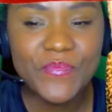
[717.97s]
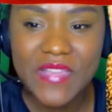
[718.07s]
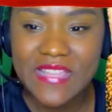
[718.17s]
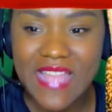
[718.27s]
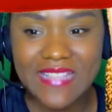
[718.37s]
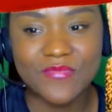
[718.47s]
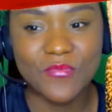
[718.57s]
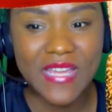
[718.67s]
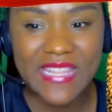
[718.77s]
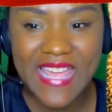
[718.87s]
That's
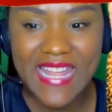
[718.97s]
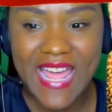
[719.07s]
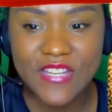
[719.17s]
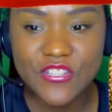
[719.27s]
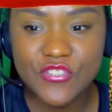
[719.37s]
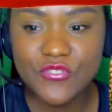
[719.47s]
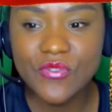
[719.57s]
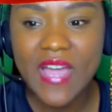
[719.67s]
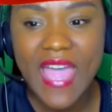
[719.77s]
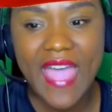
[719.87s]
one that I do.
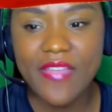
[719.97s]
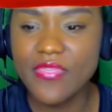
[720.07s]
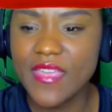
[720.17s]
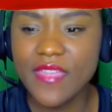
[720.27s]
And then